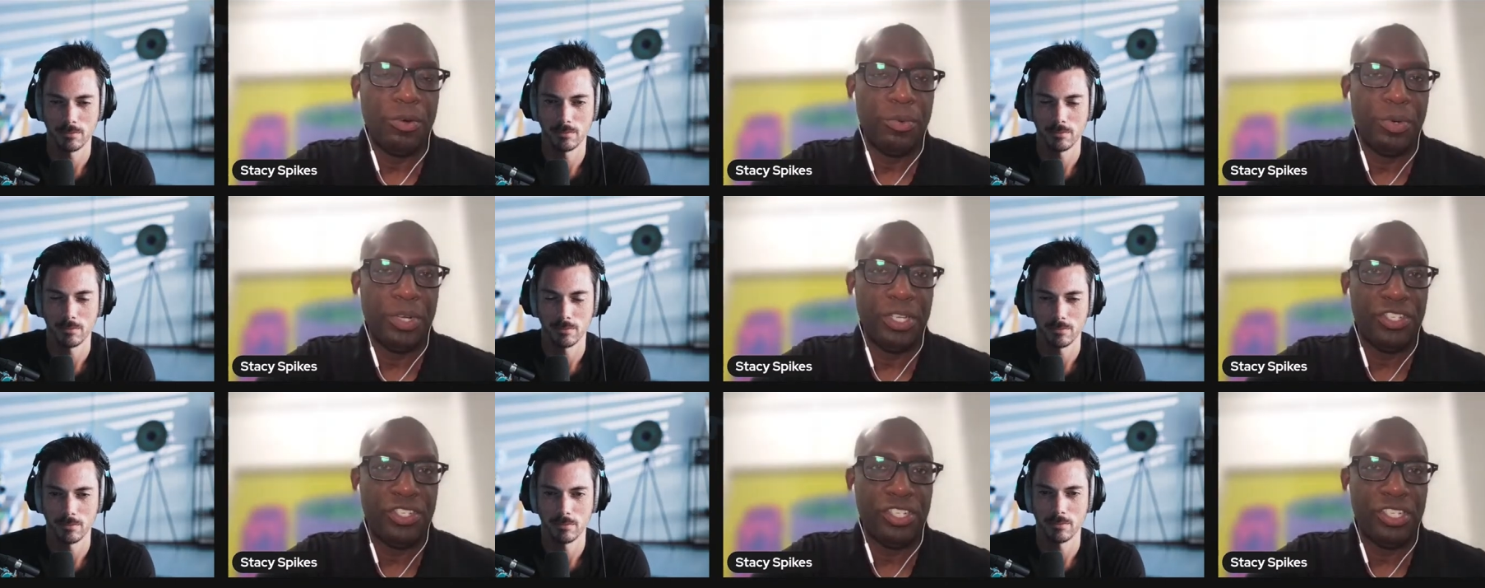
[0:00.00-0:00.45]

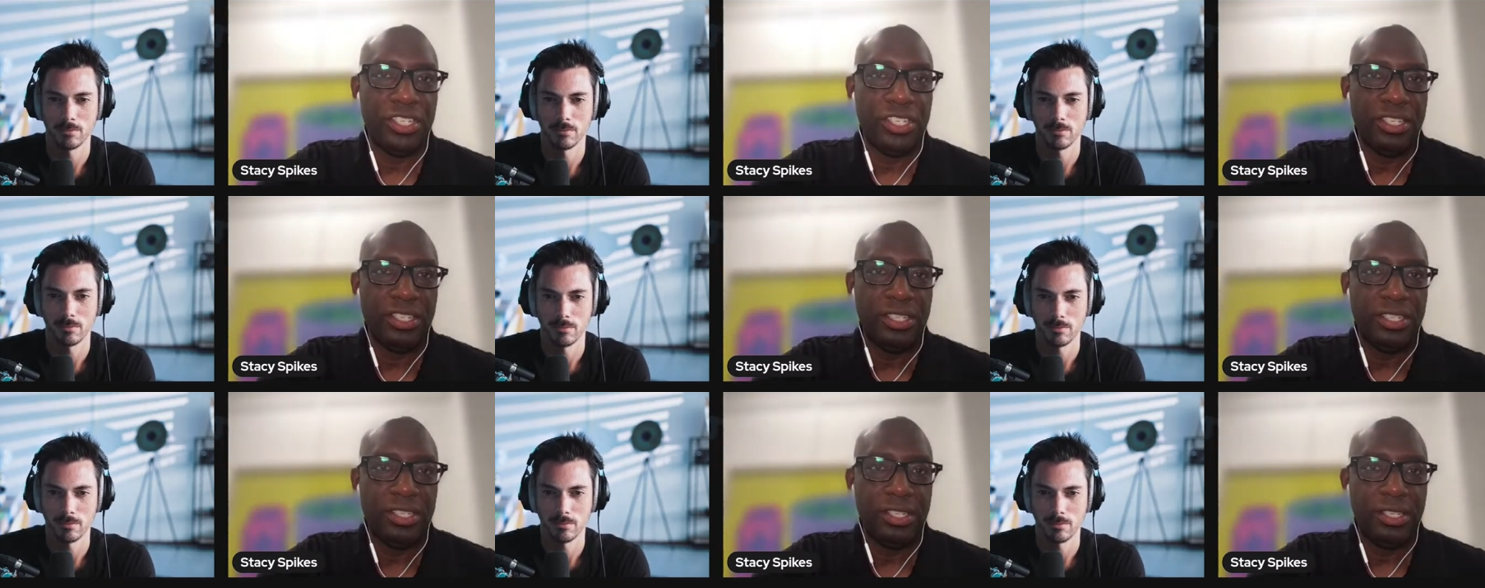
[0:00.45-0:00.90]
Speaker 1: which
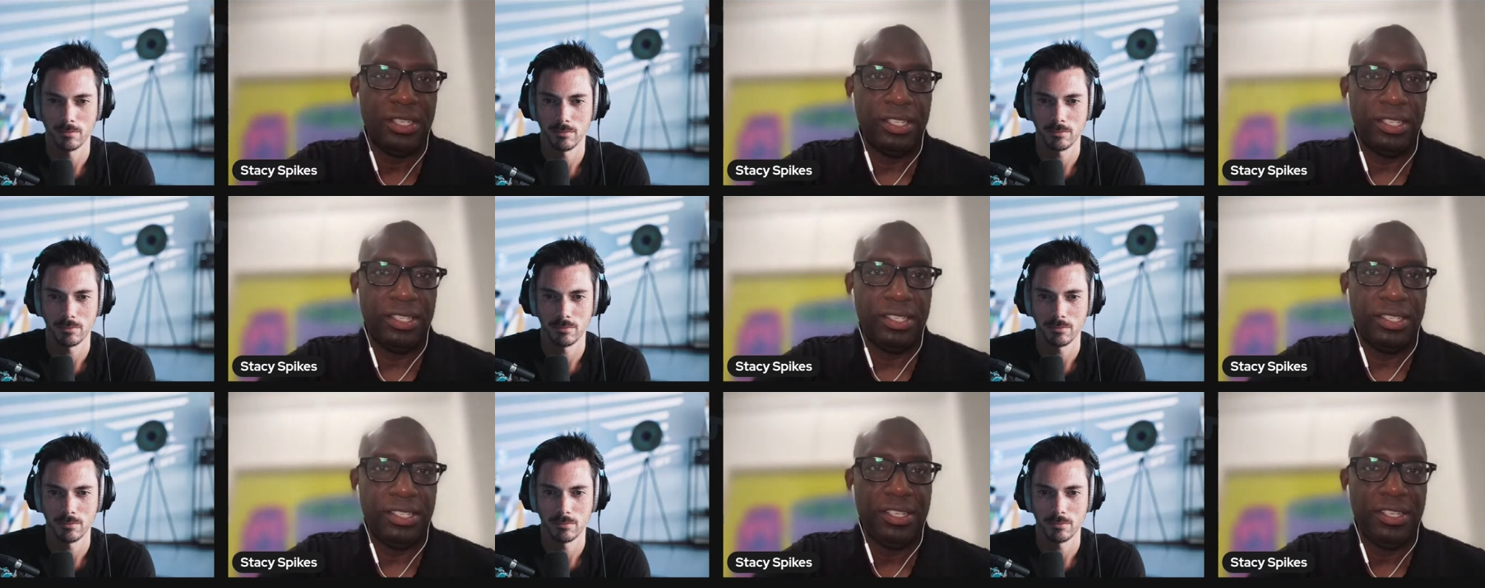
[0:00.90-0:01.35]
is
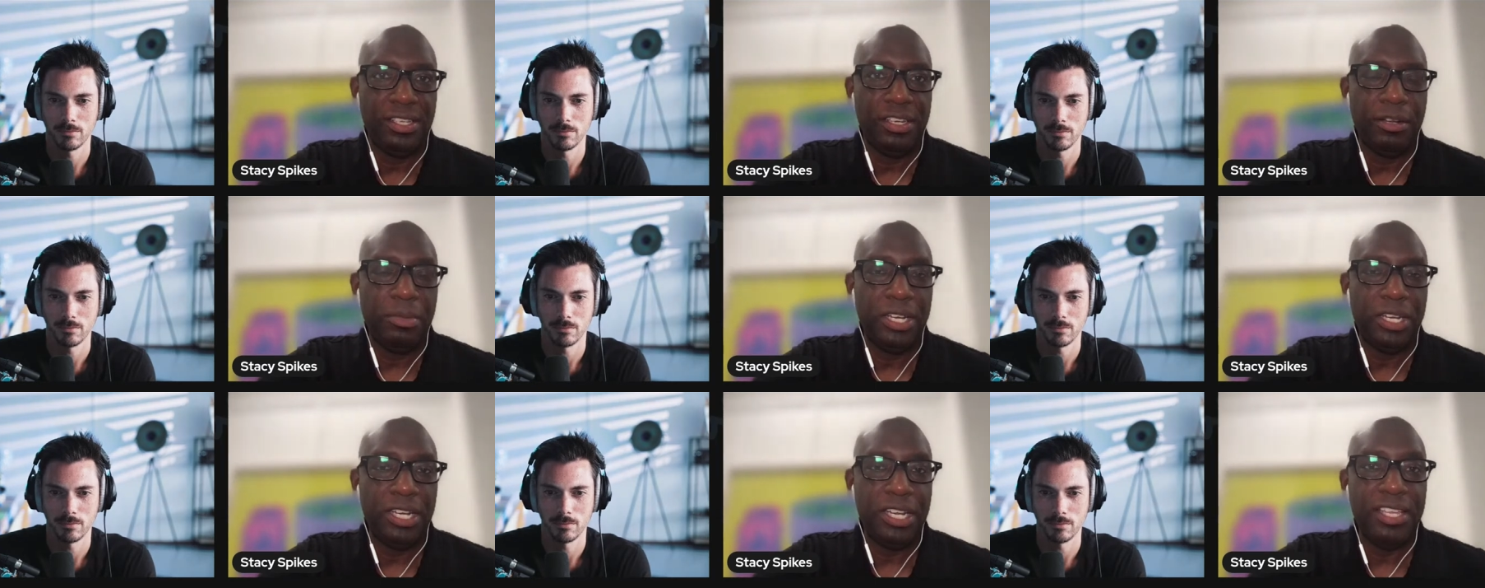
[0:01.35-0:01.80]

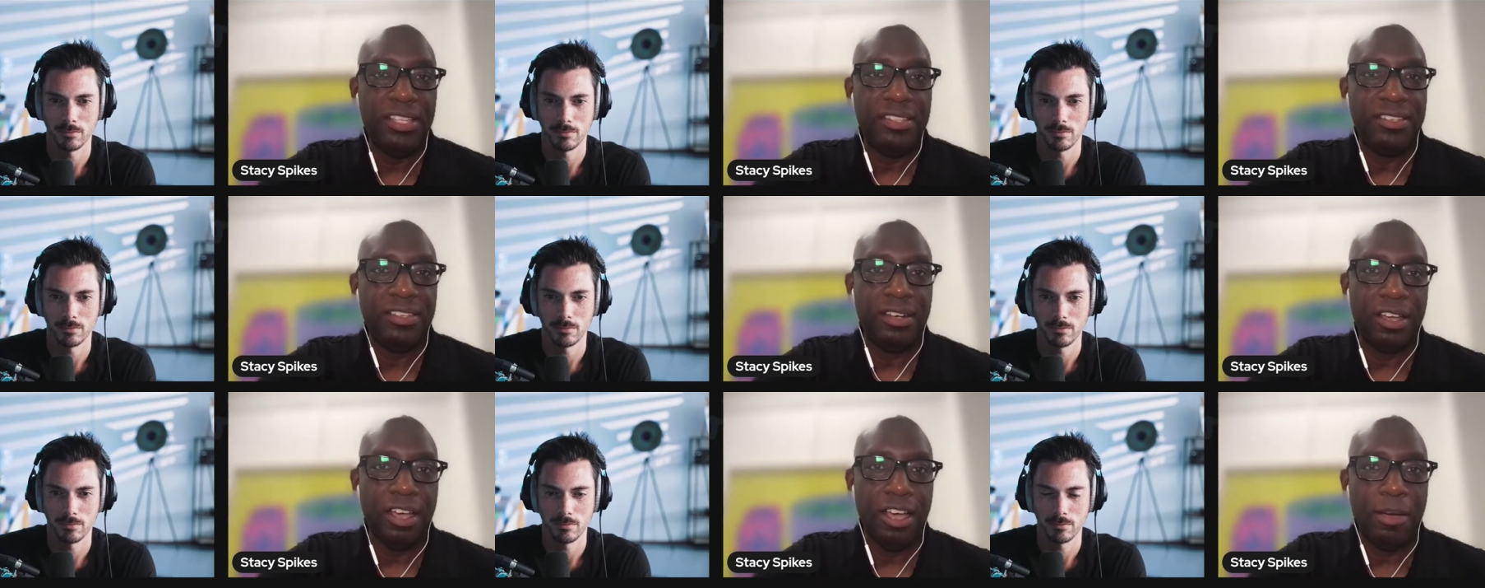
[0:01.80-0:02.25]
cinema needs
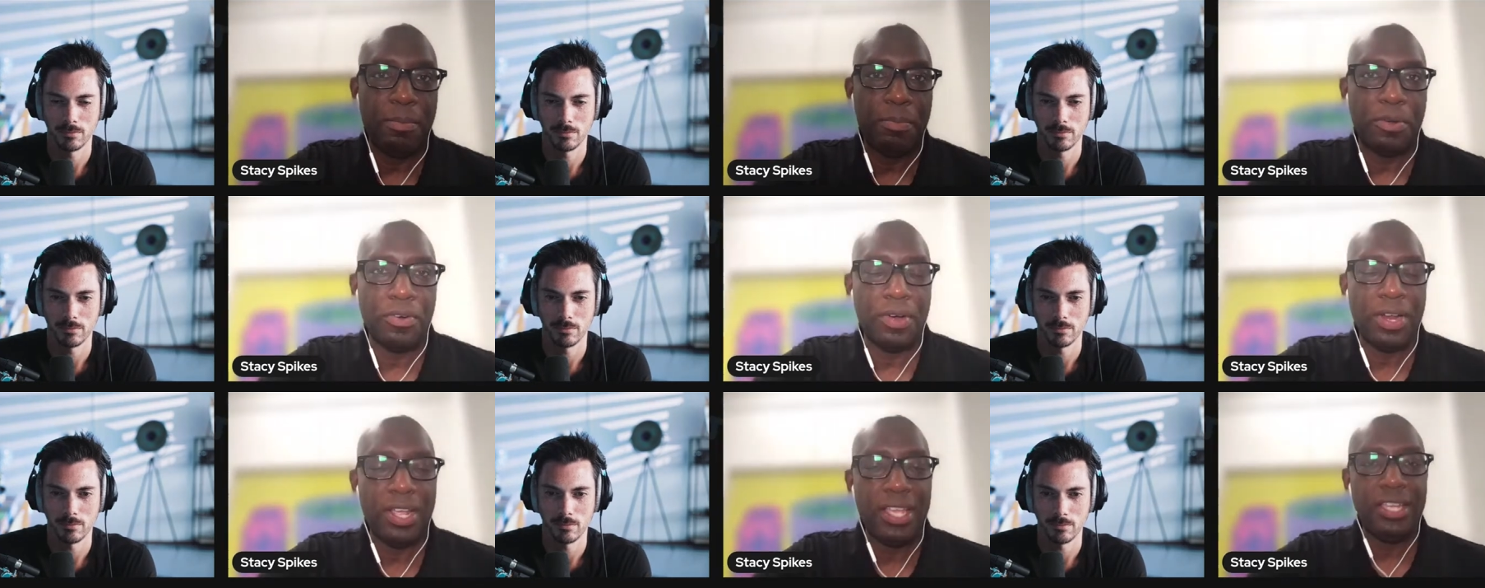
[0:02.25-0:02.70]
an
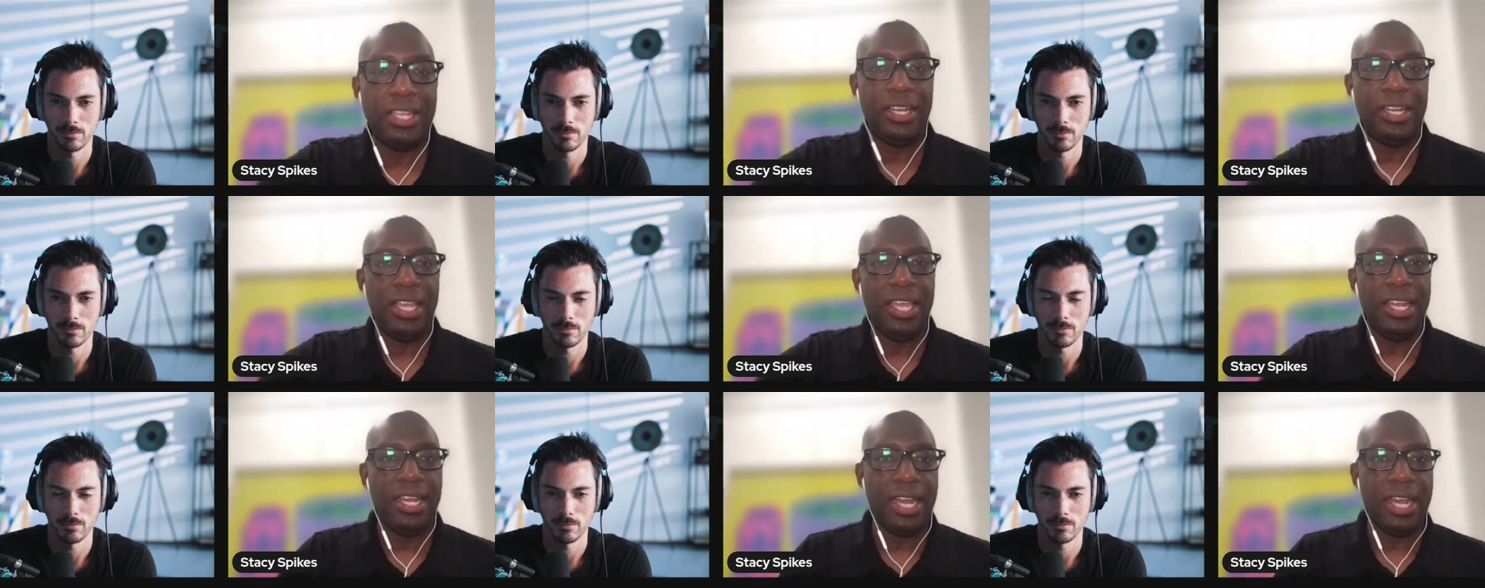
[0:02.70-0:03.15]
upgrade,
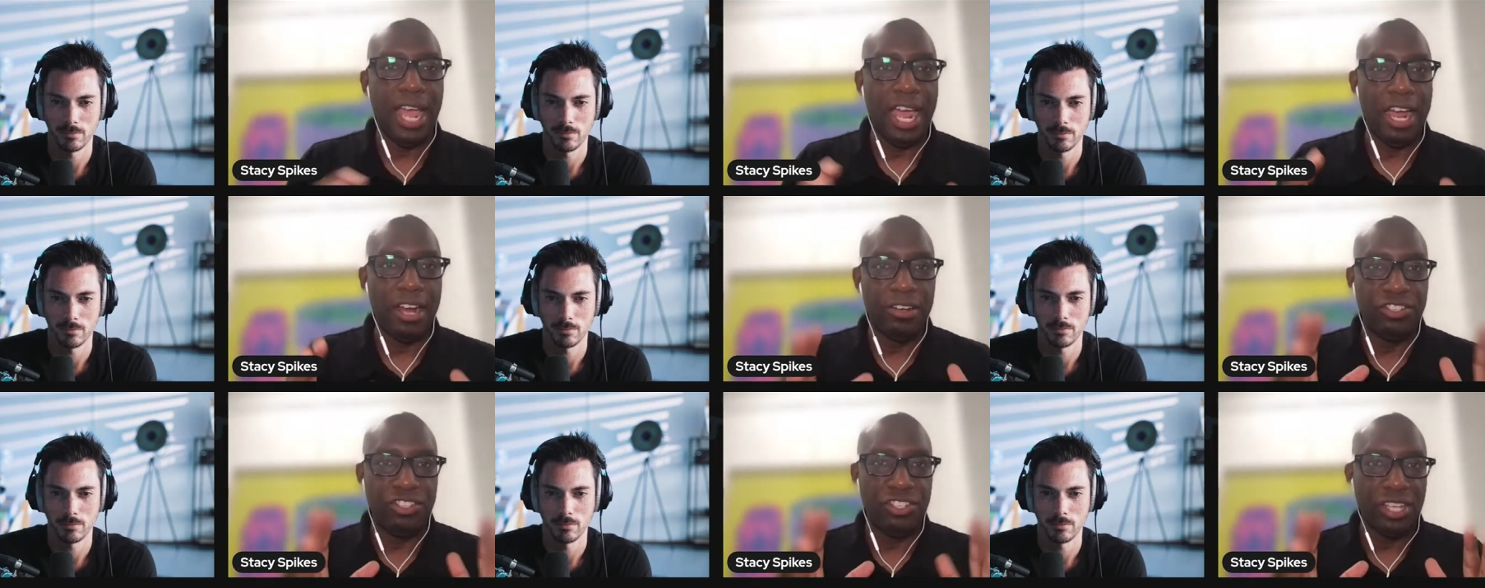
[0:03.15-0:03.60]
and
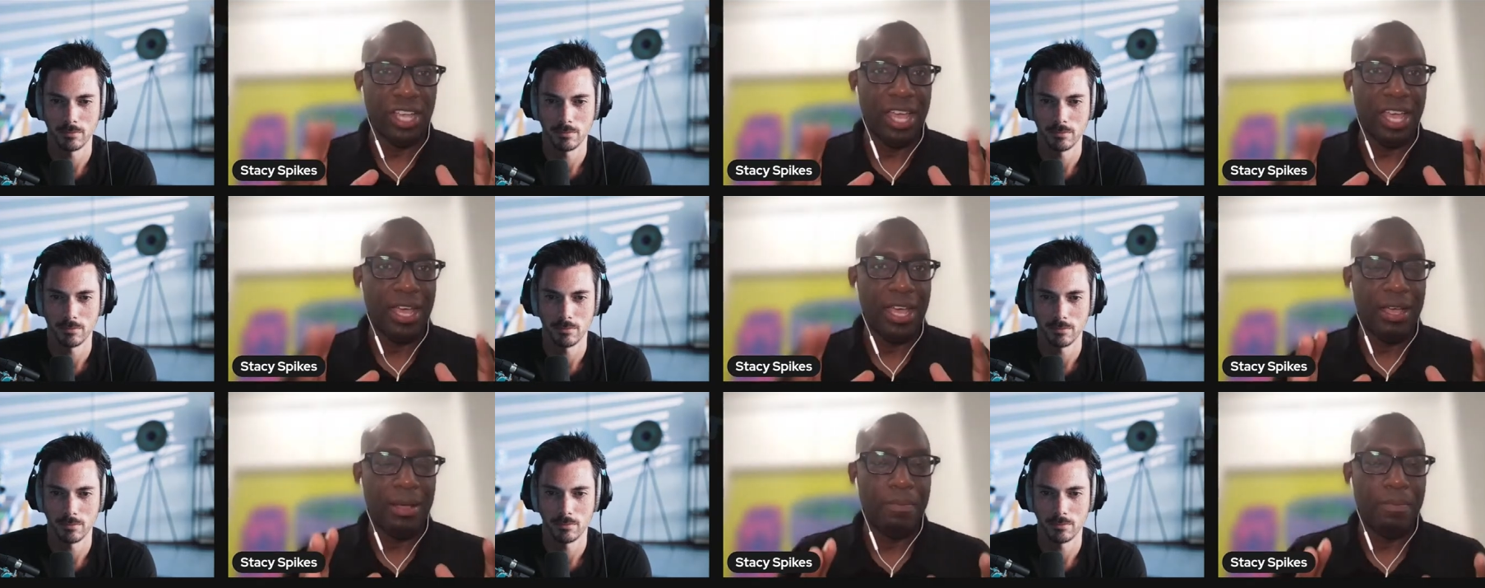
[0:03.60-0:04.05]
our
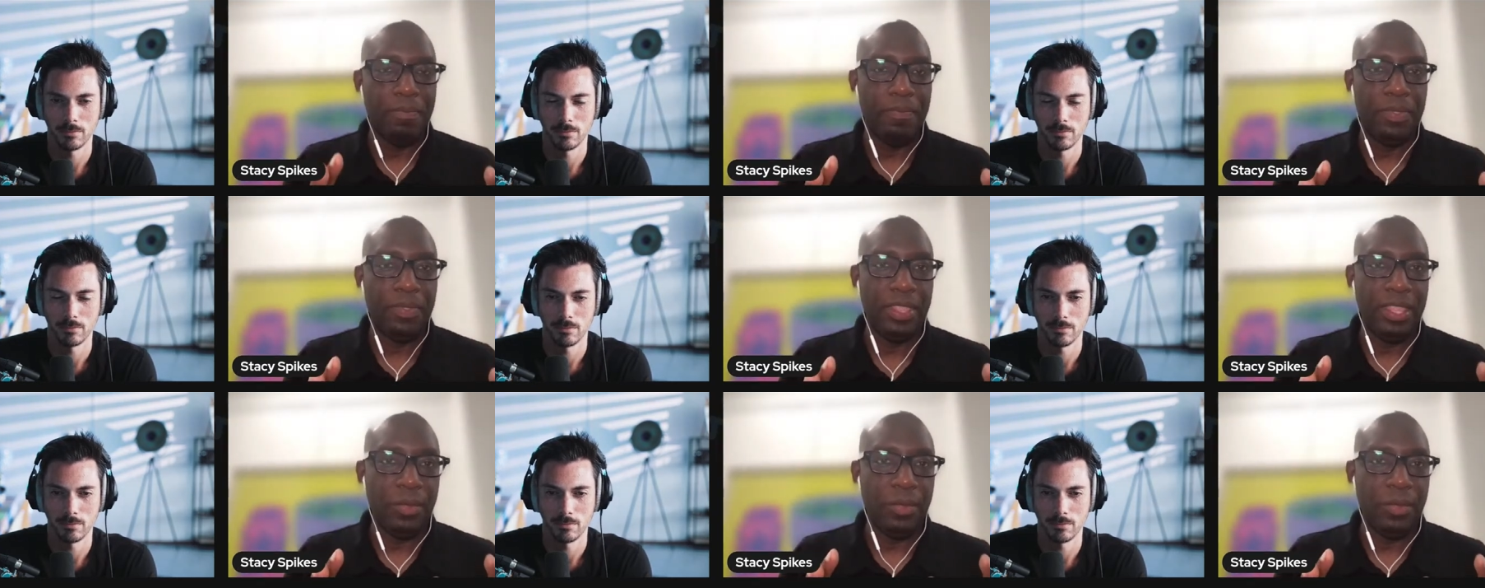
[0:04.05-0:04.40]
job.